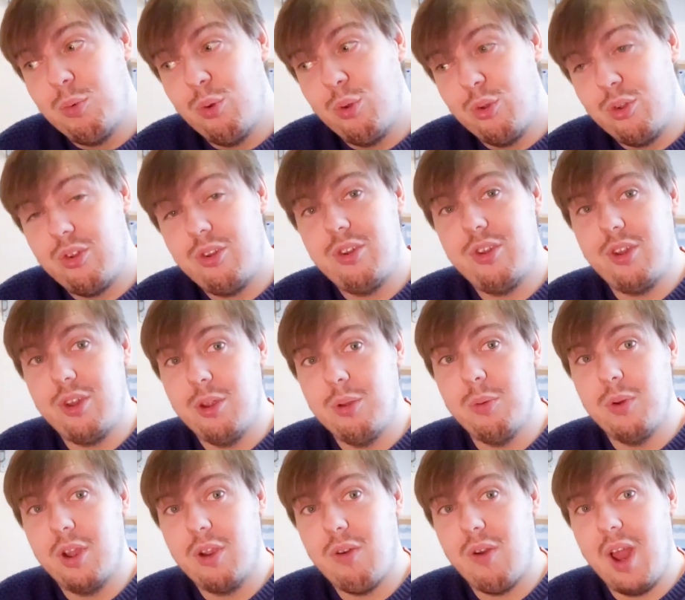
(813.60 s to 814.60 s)
would
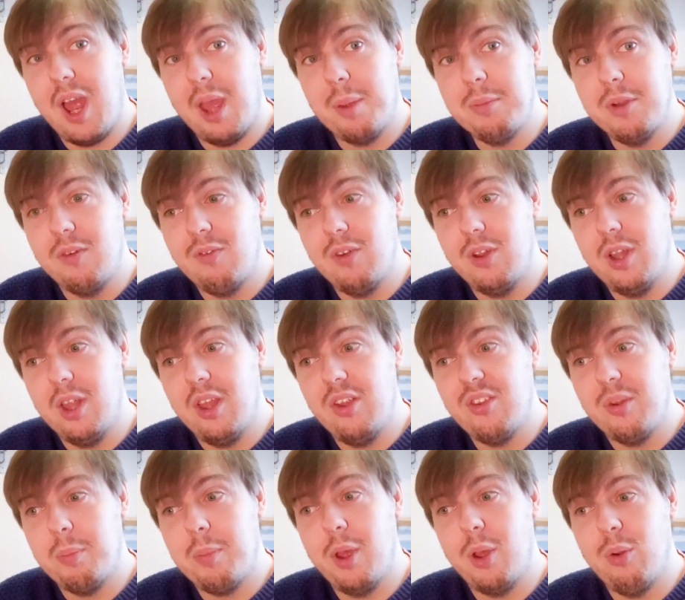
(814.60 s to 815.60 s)
do a crime novel
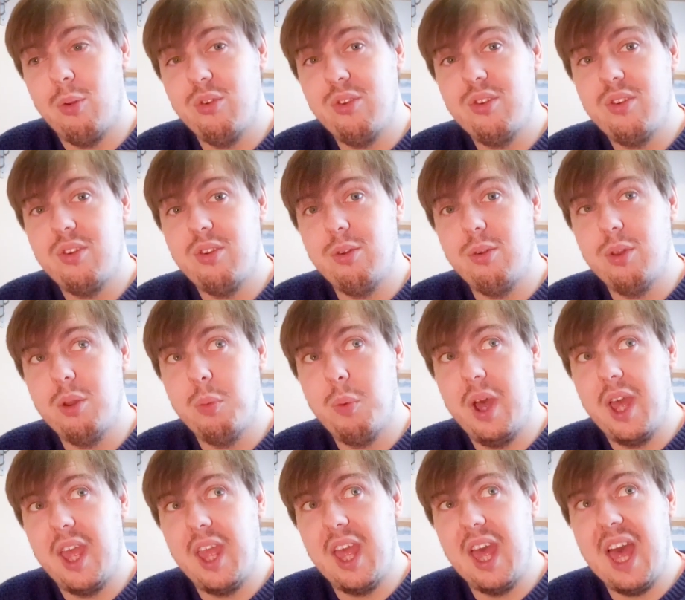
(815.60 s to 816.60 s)
as opposed to the
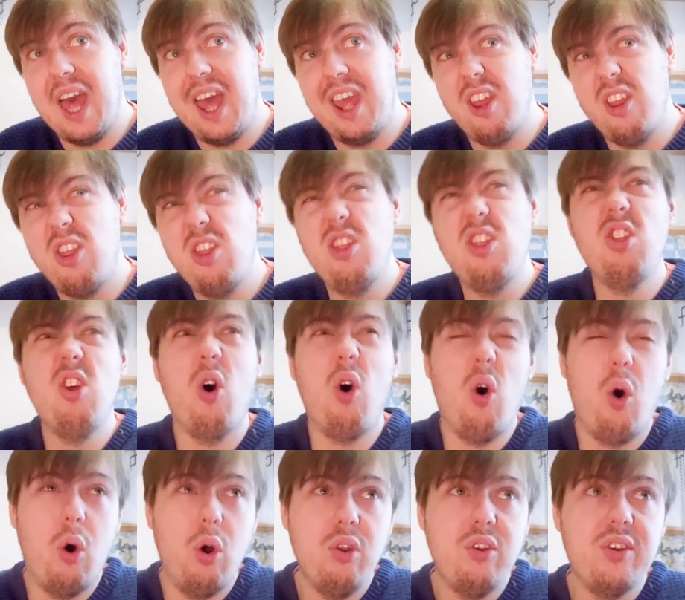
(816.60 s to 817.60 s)
way I
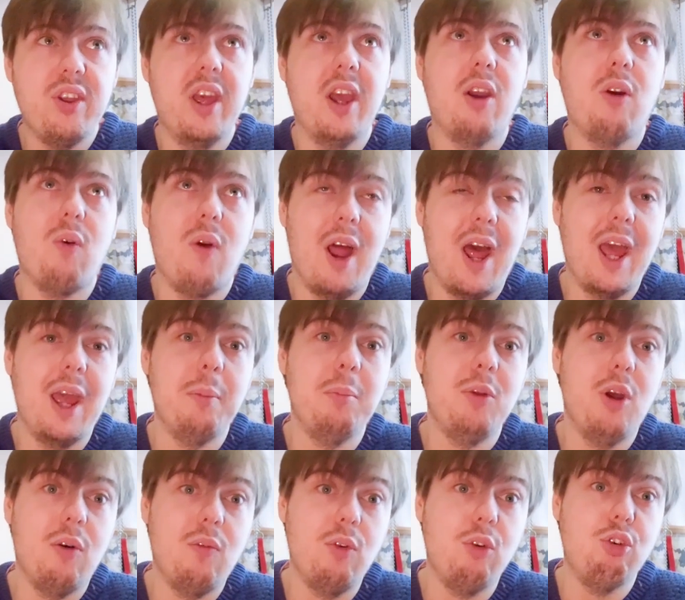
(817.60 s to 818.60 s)
thought a
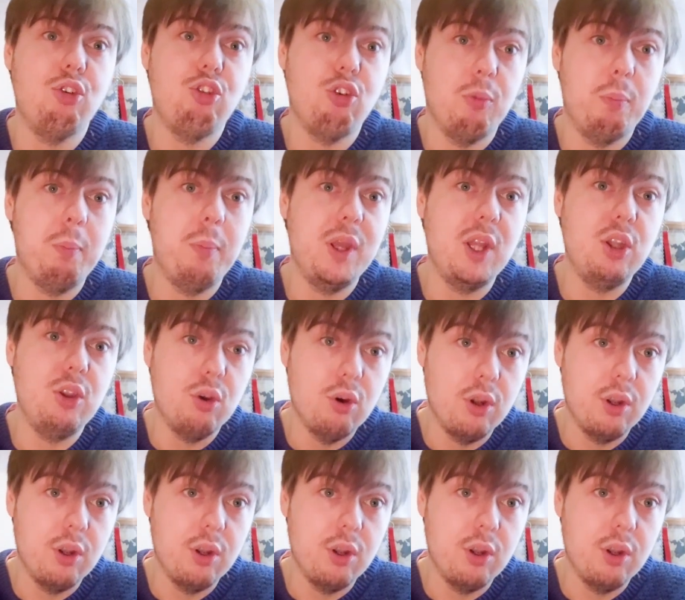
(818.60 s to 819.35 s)
crime novel should be